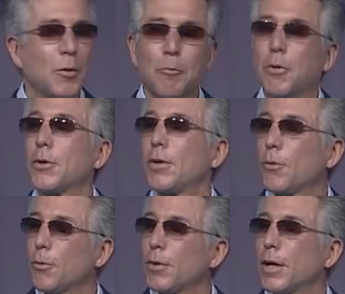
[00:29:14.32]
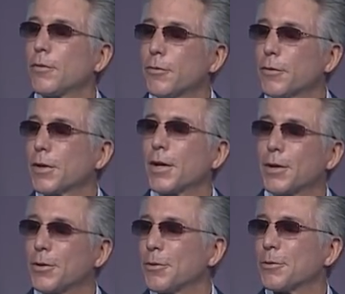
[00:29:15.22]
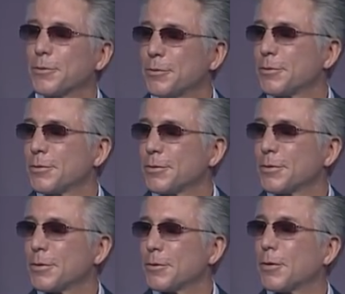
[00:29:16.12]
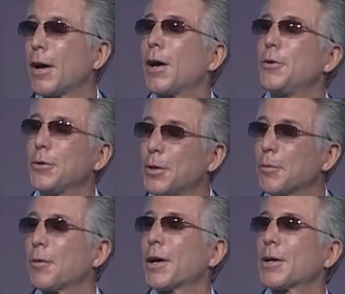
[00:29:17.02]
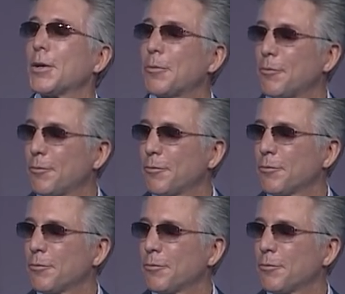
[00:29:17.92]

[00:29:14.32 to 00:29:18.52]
but they will never forget you for how you get back up